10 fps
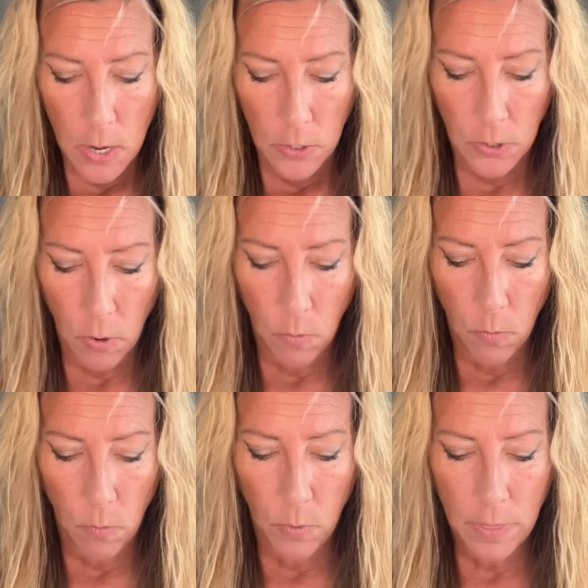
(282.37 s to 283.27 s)

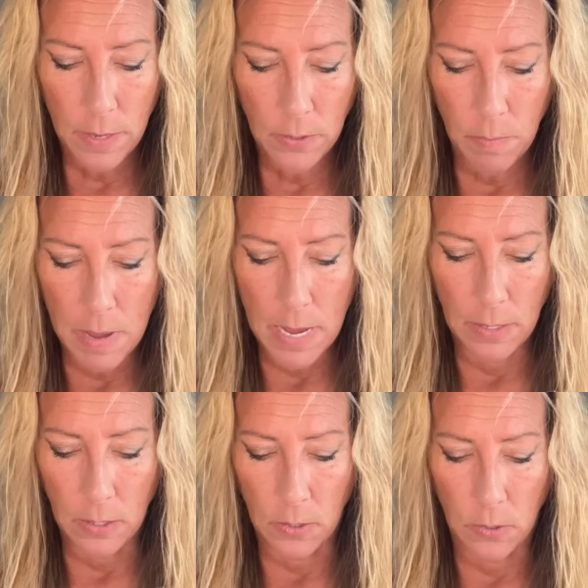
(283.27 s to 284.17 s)
So what this
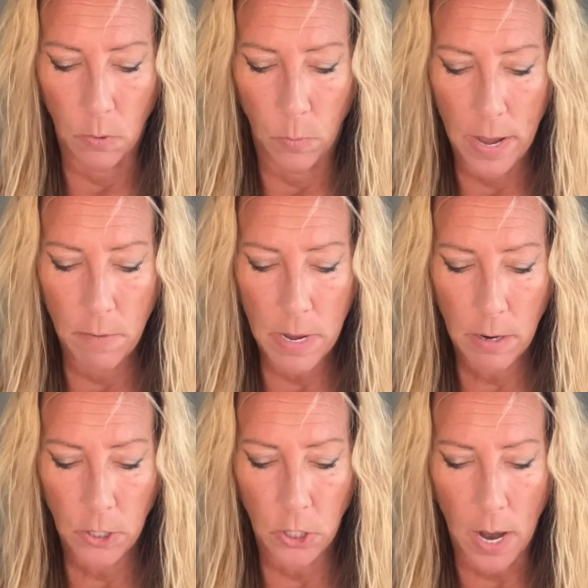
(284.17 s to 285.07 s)
means is the way we
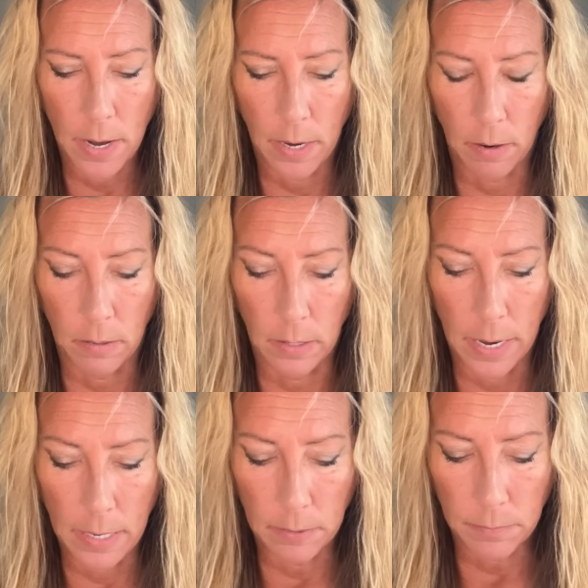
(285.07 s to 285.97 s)
are shining our
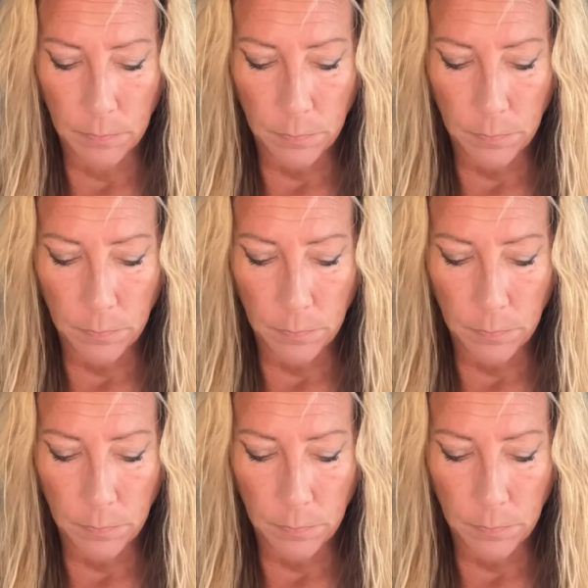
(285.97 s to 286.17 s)
light